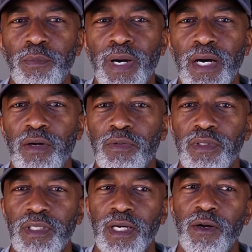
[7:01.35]
about
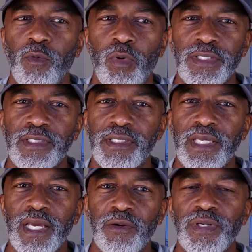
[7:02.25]
what to
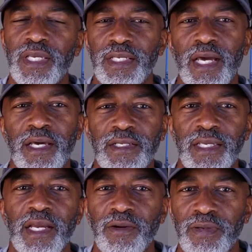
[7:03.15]
carry and how to
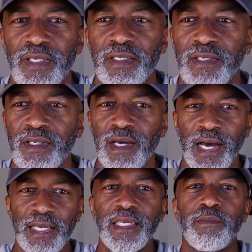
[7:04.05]
carry it,
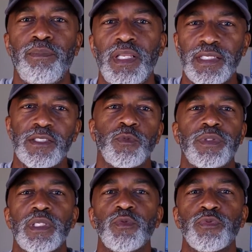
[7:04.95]
I get blessed
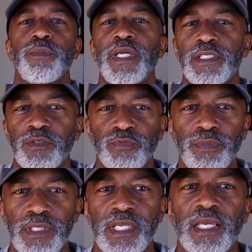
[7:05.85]
with information from
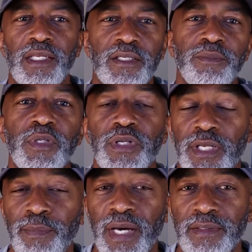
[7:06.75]
the cycling community
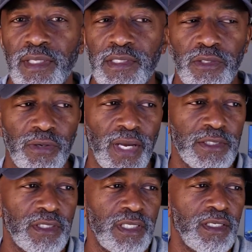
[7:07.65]
about things that are
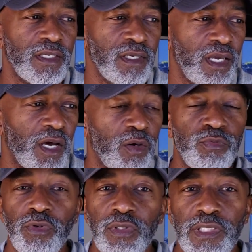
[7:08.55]
actually
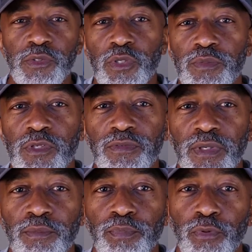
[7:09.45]
helpful in terms of
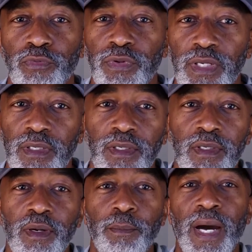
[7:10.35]
improving
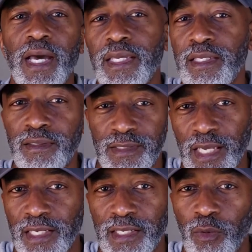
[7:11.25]
my
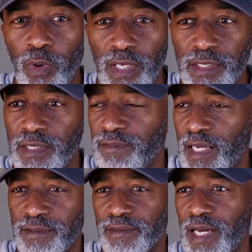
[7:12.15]
cycling quality of
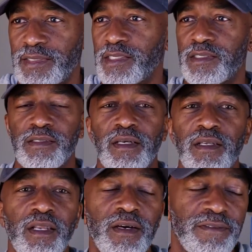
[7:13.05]
life. I just
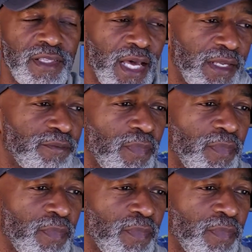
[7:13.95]
love that.